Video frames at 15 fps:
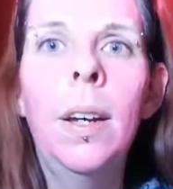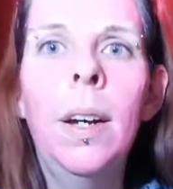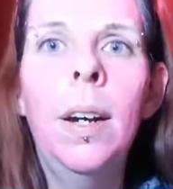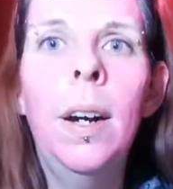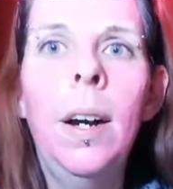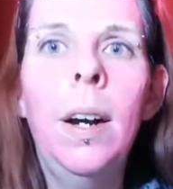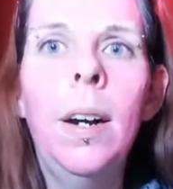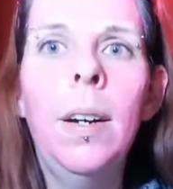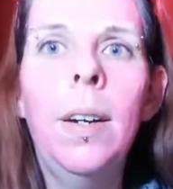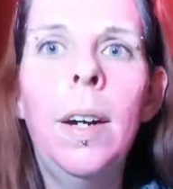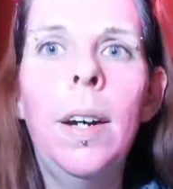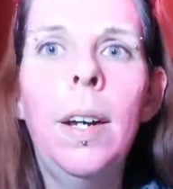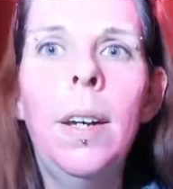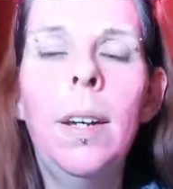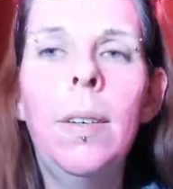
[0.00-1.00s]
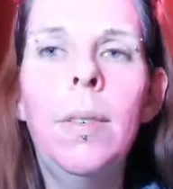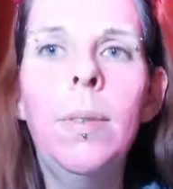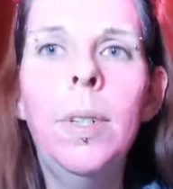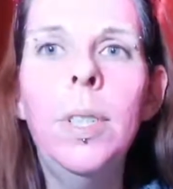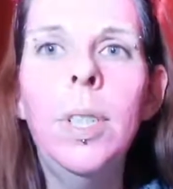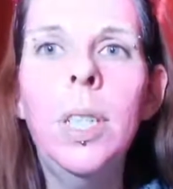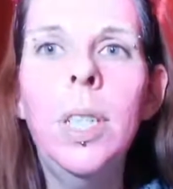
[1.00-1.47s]
All right.
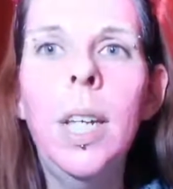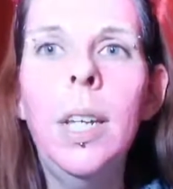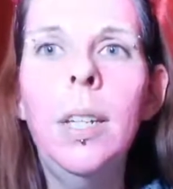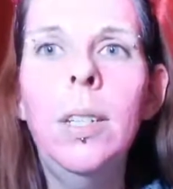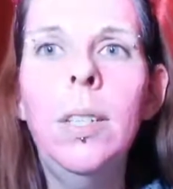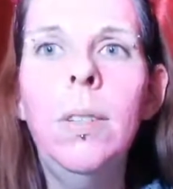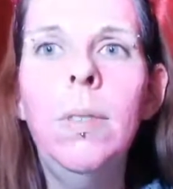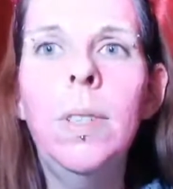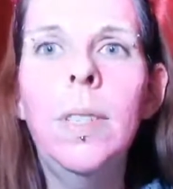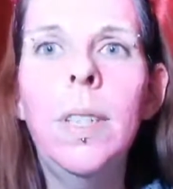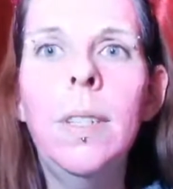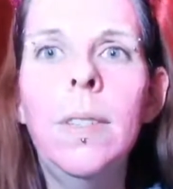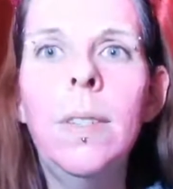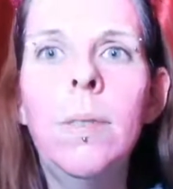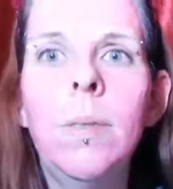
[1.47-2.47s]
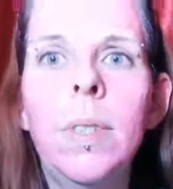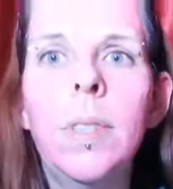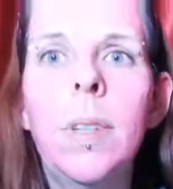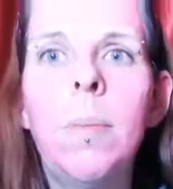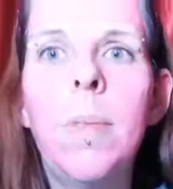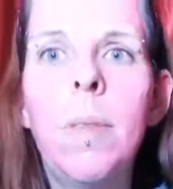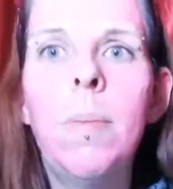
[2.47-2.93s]
Wish they could do a season with
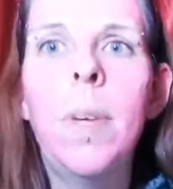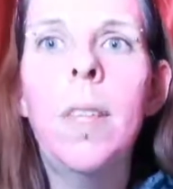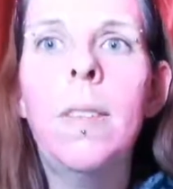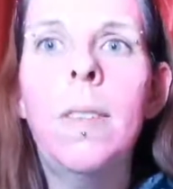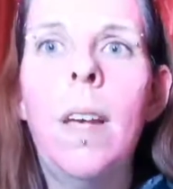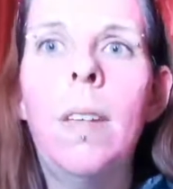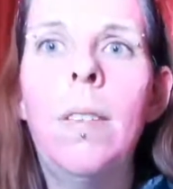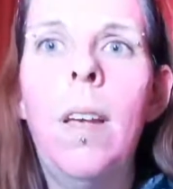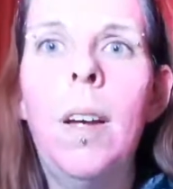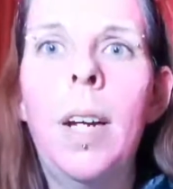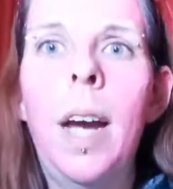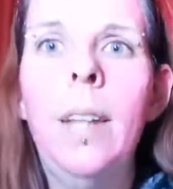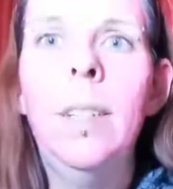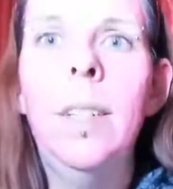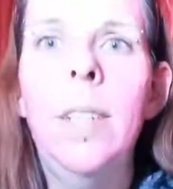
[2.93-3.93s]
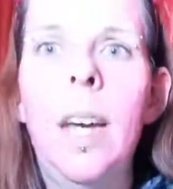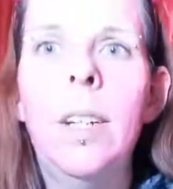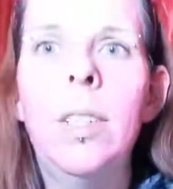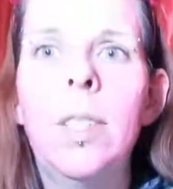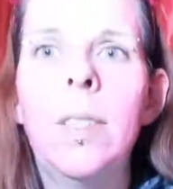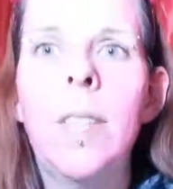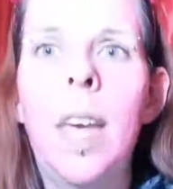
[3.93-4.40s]
some of the myths on Long Island, not
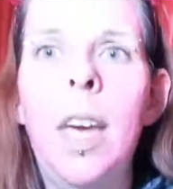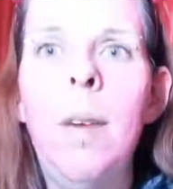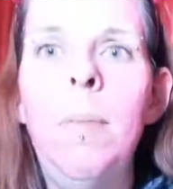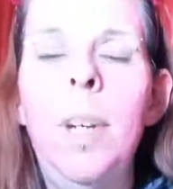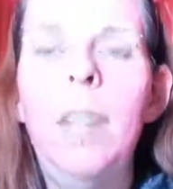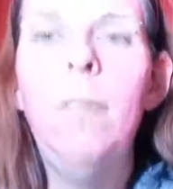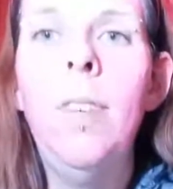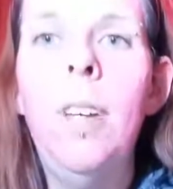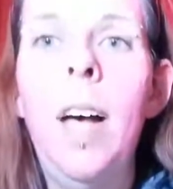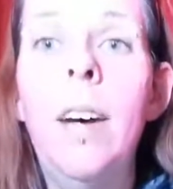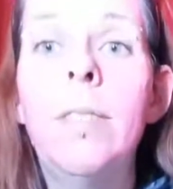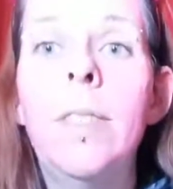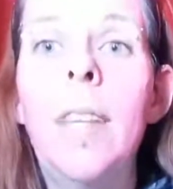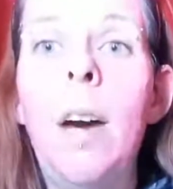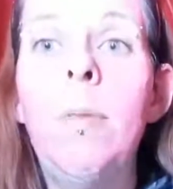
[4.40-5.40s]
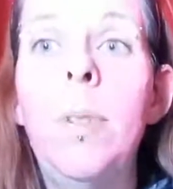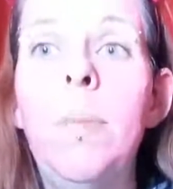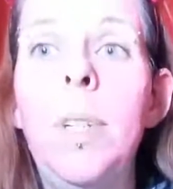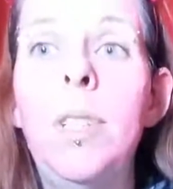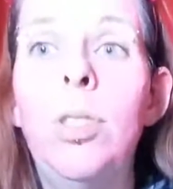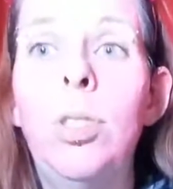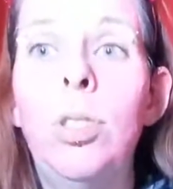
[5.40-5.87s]
just the Amityville house. That would
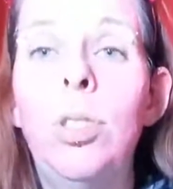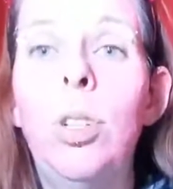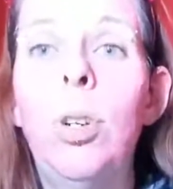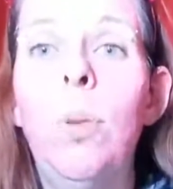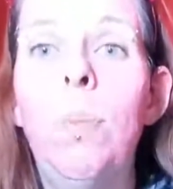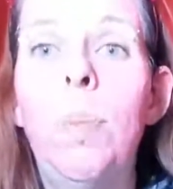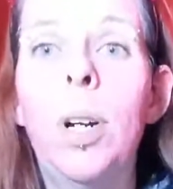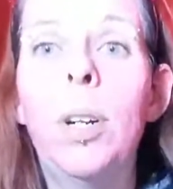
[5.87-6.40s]
be super